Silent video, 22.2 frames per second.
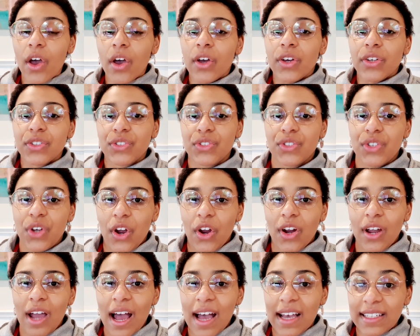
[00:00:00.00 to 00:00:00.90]

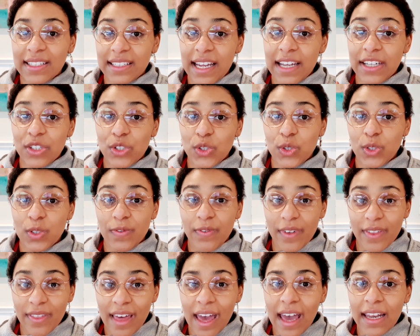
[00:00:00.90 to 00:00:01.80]
So stay tuned for
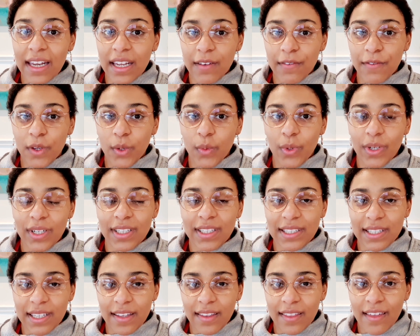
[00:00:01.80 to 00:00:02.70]
that if you want to
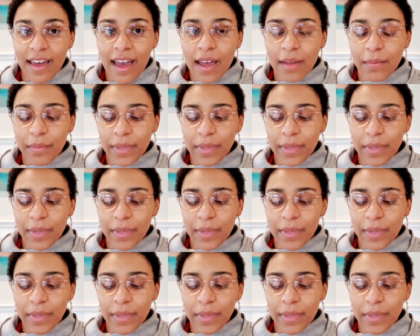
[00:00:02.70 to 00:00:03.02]
see that,